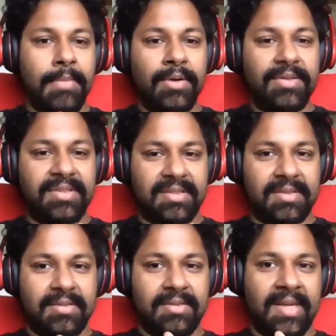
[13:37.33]

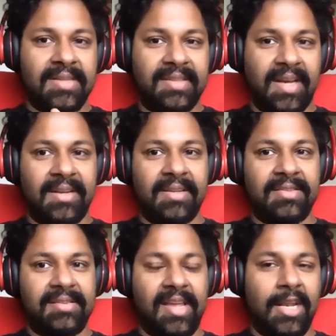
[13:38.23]
Most data
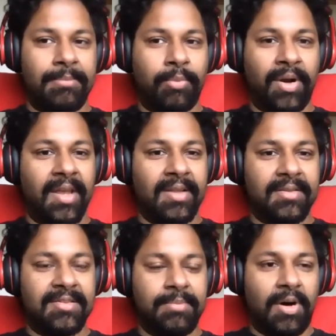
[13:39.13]
scientists end up working
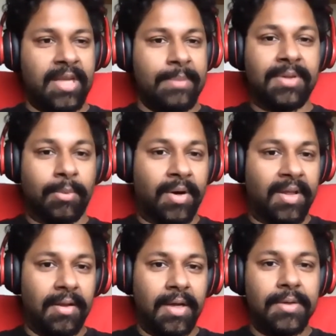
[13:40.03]
in small teams or
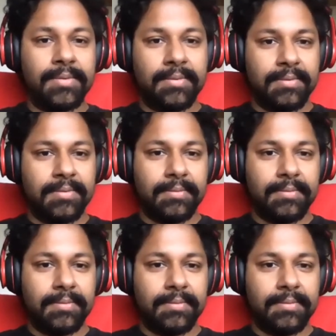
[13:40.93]
working alone,